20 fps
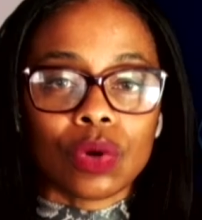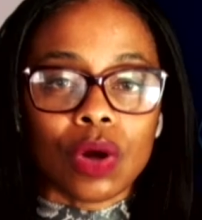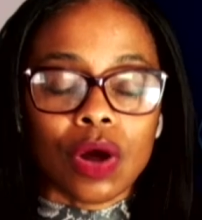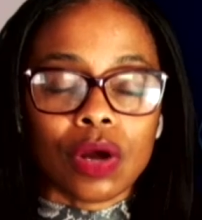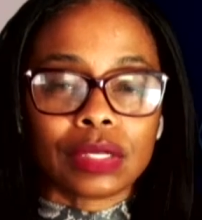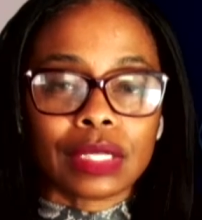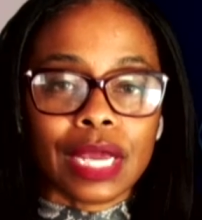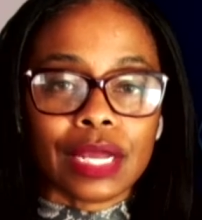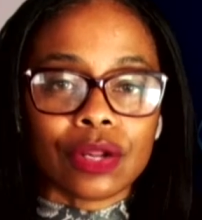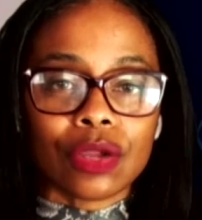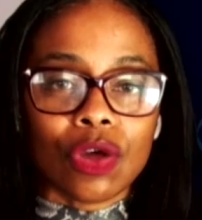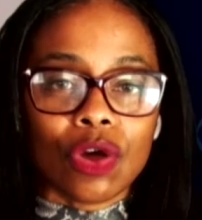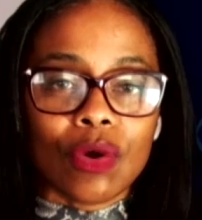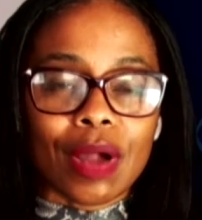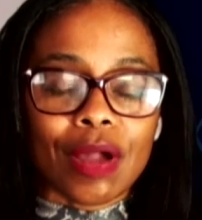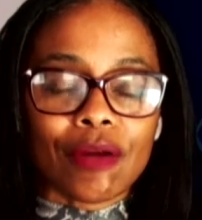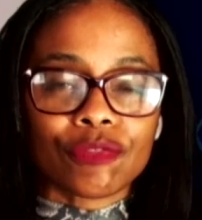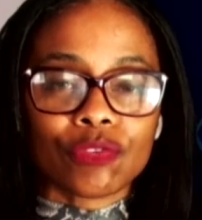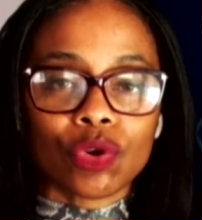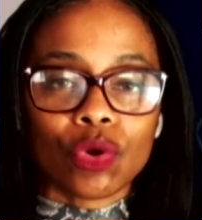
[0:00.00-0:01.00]
are let go
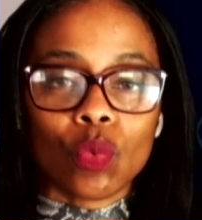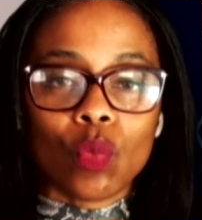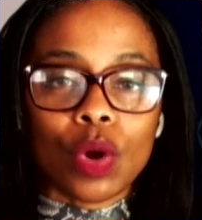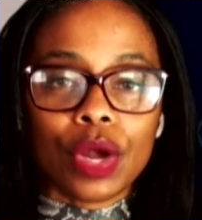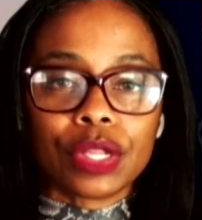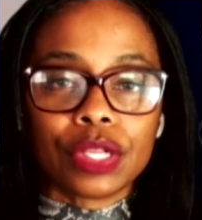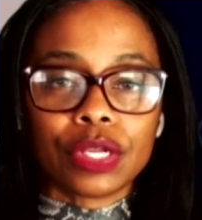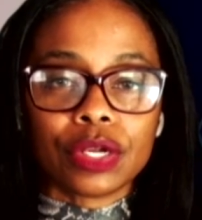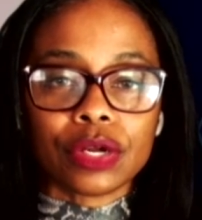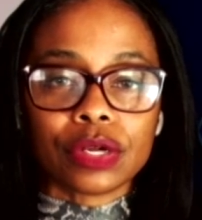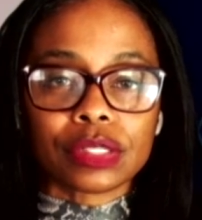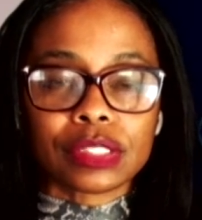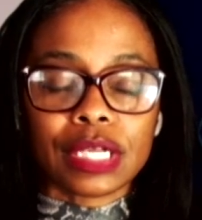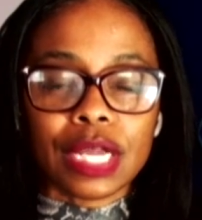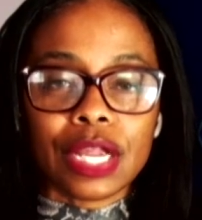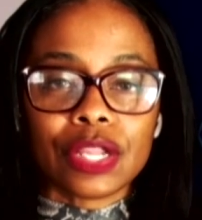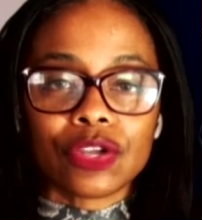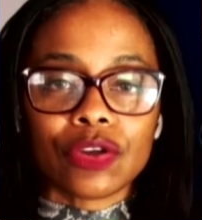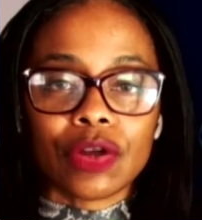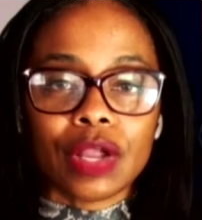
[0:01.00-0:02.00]
after a one-year
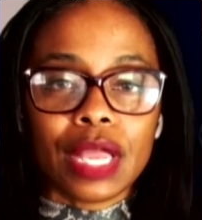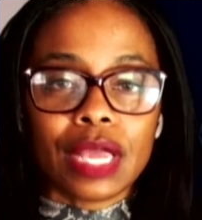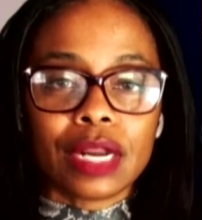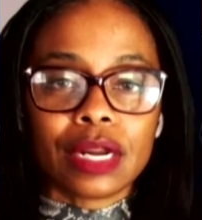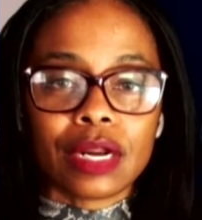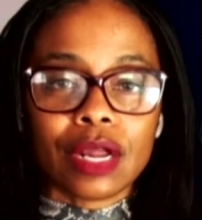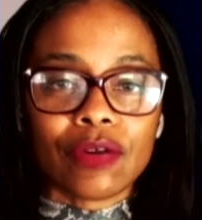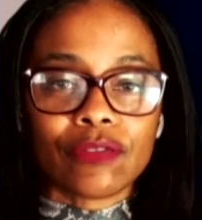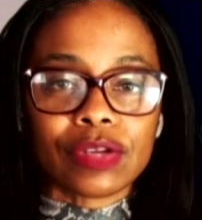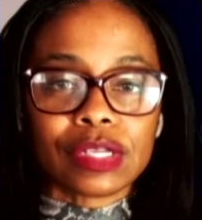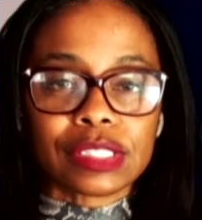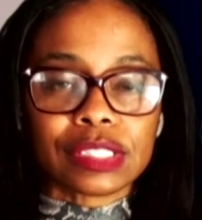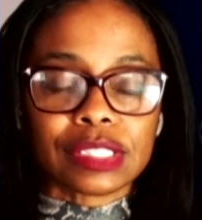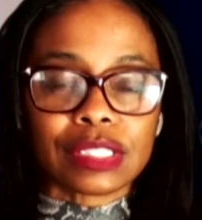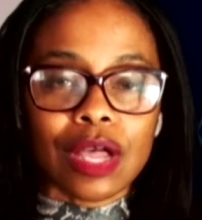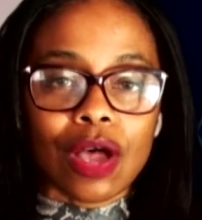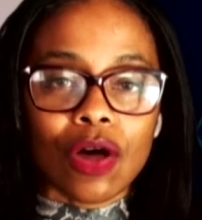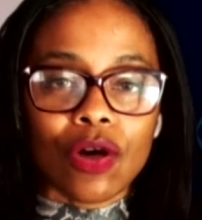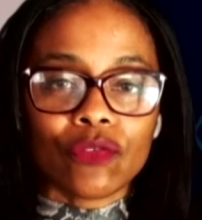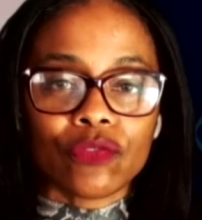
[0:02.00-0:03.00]
tenure in and of
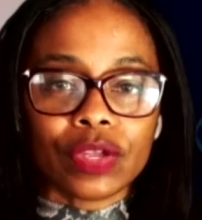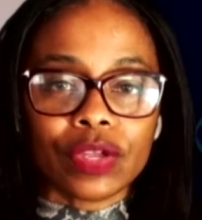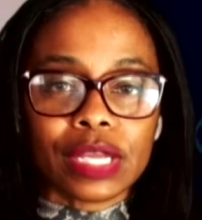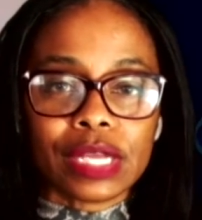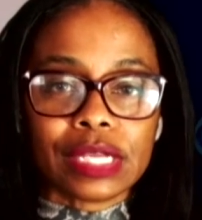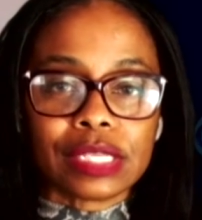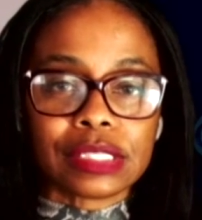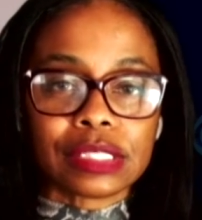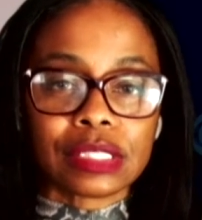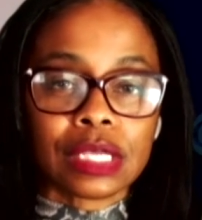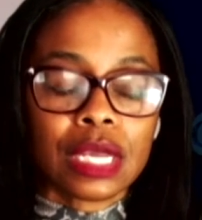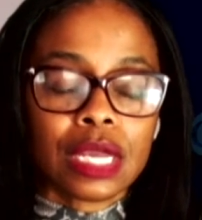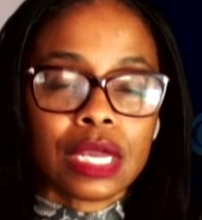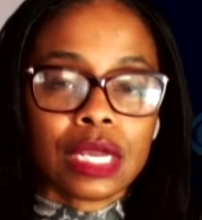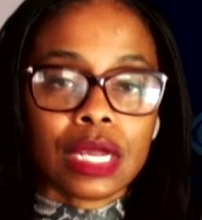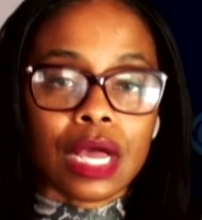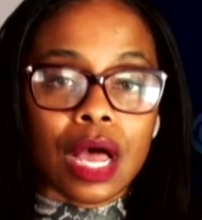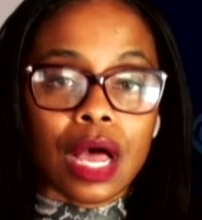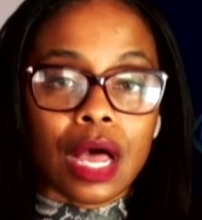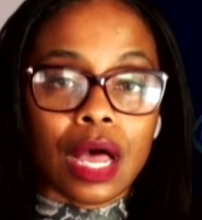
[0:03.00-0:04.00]
itself is
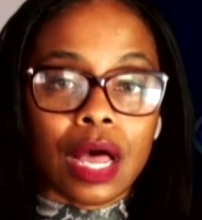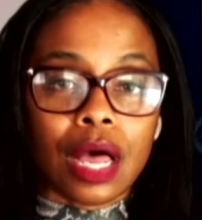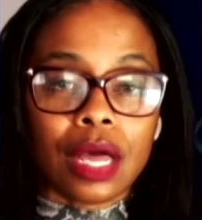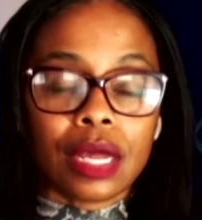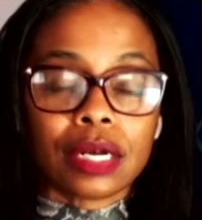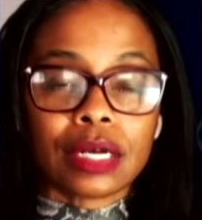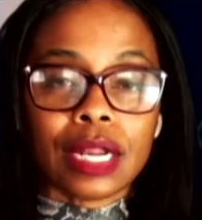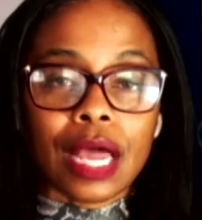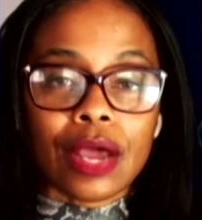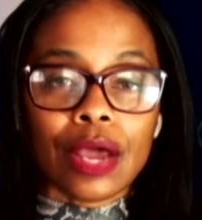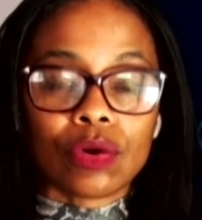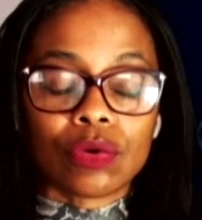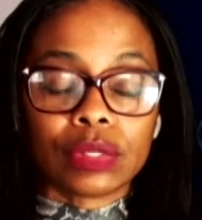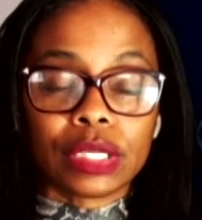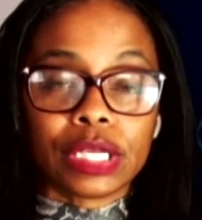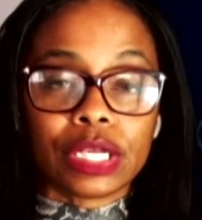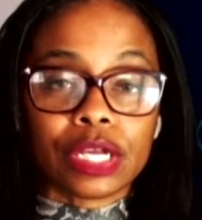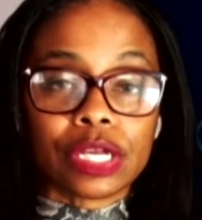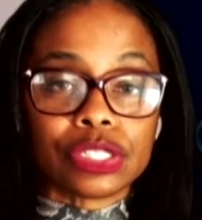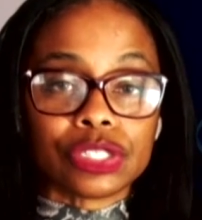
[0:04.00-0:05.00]
uh, not only
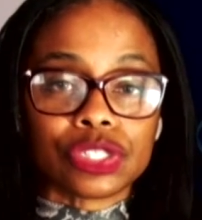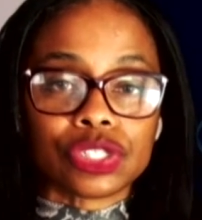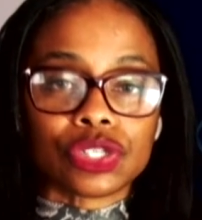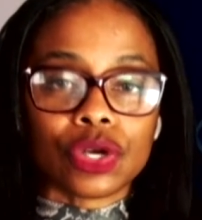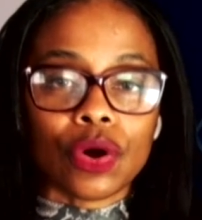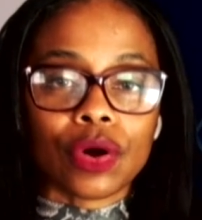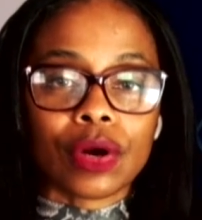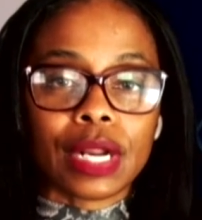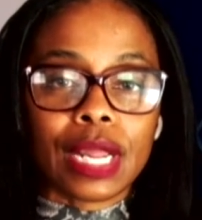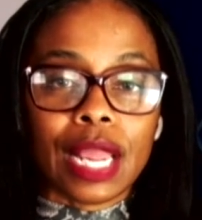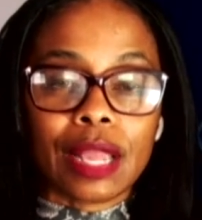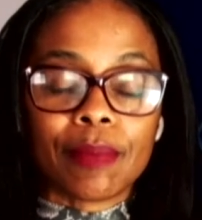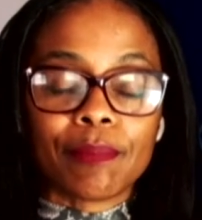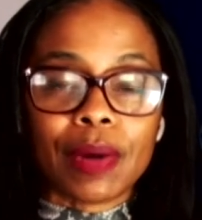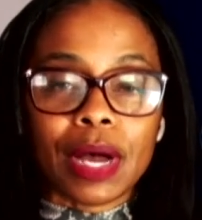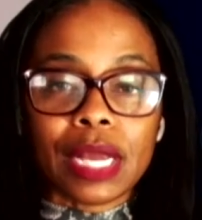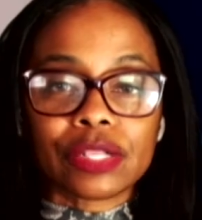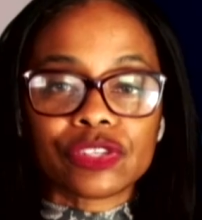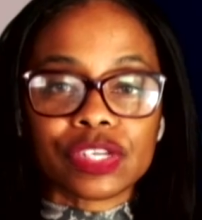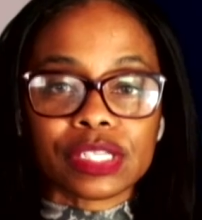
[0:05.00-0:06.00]
concerning,
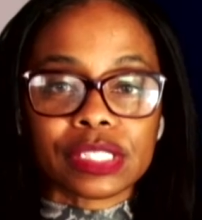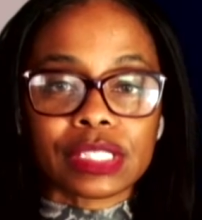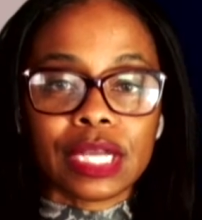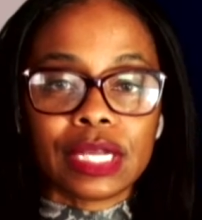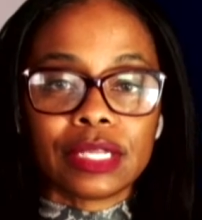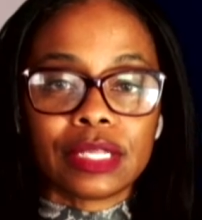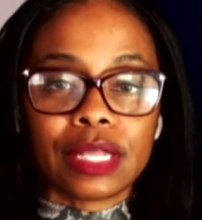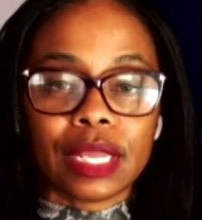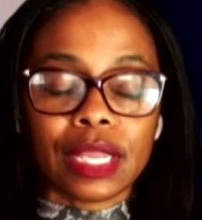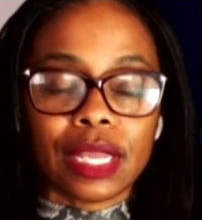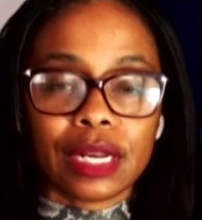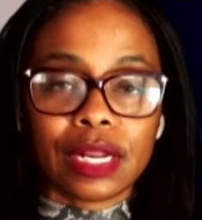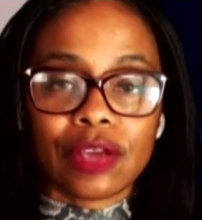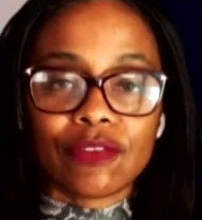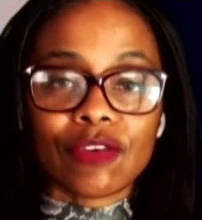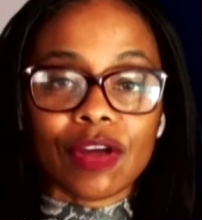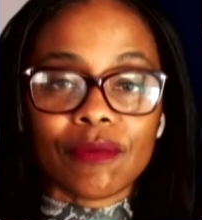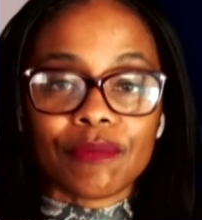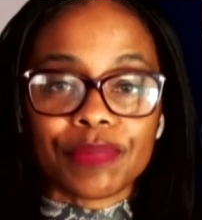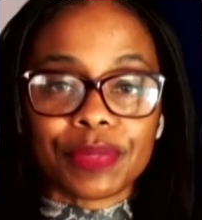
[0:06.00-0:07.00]
but just indicative
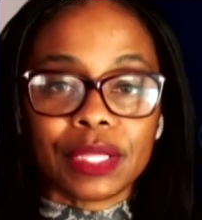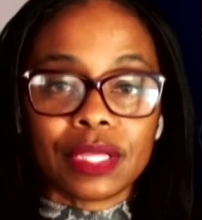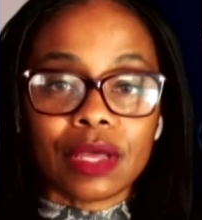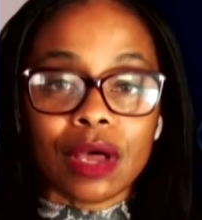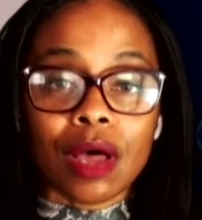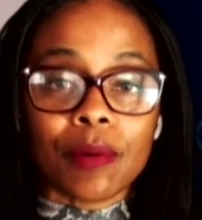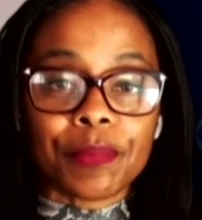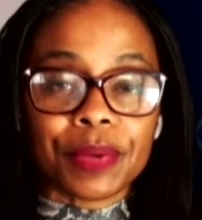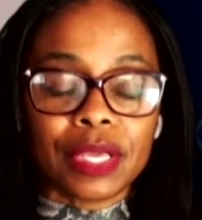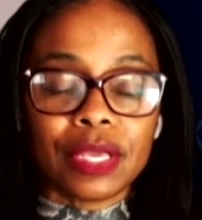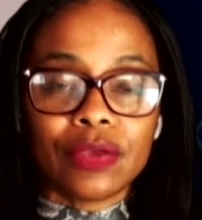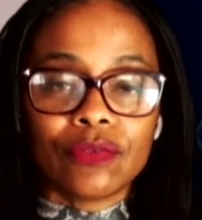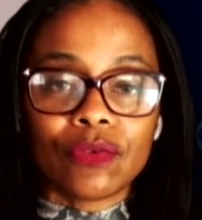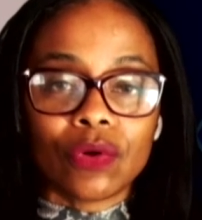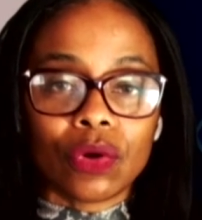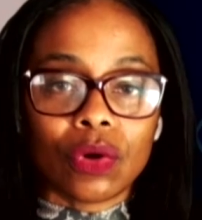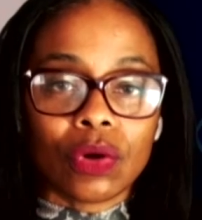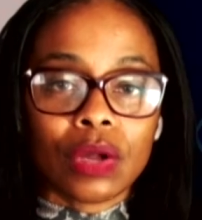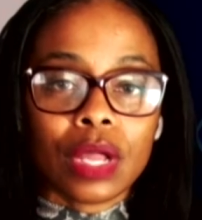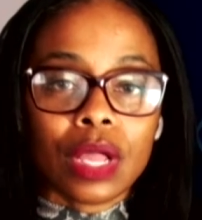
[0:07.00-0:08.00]
of the
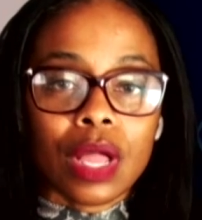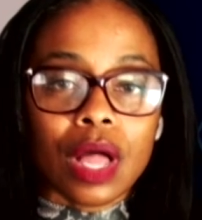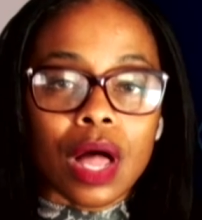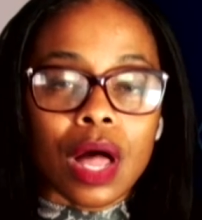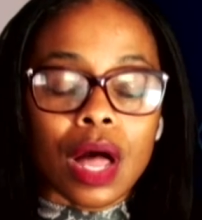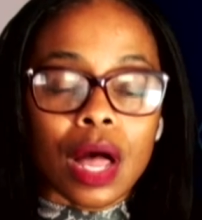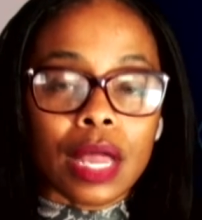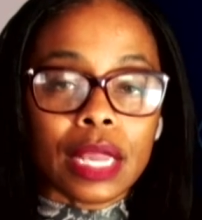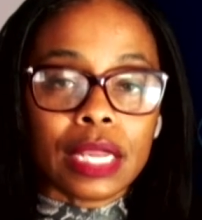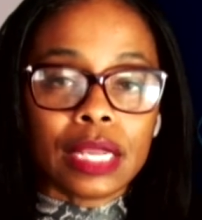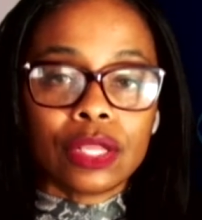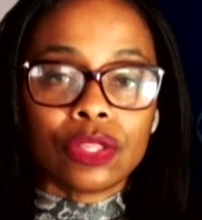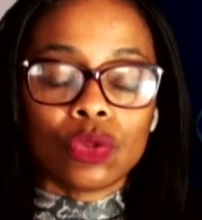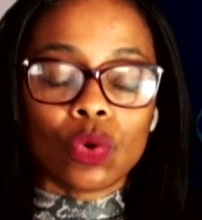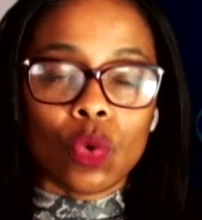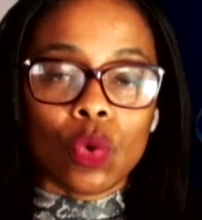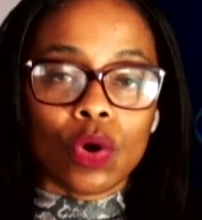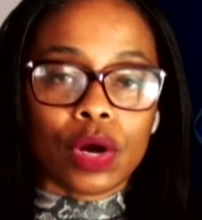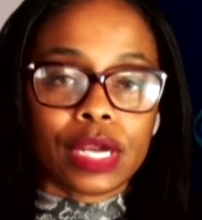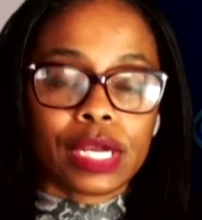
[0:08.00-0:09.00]
upheaval uh, in the
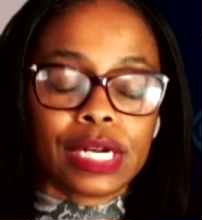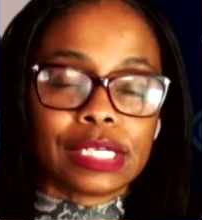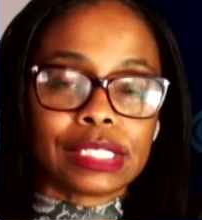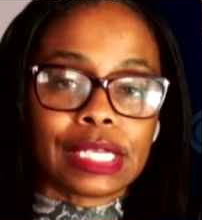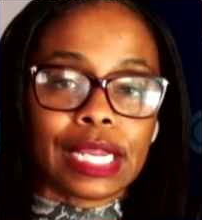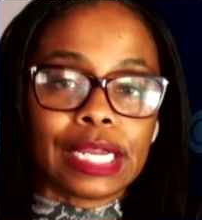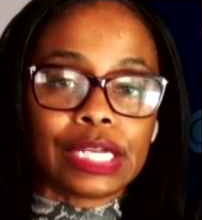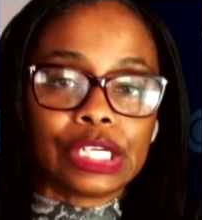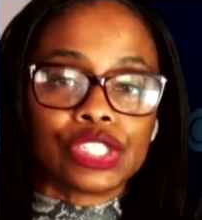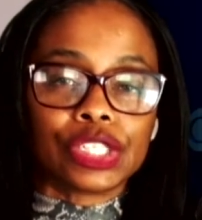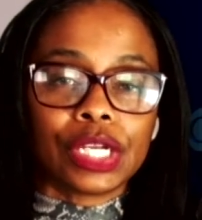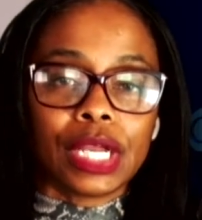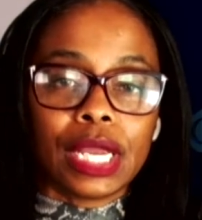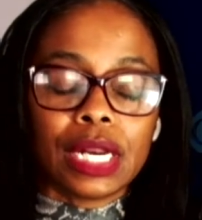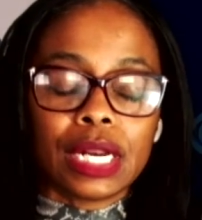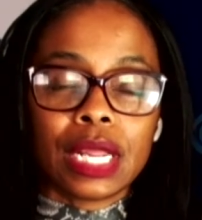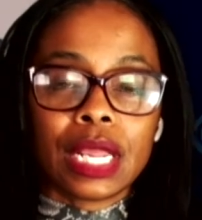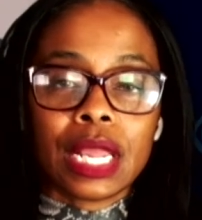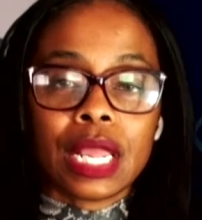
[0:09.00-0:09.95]
organization.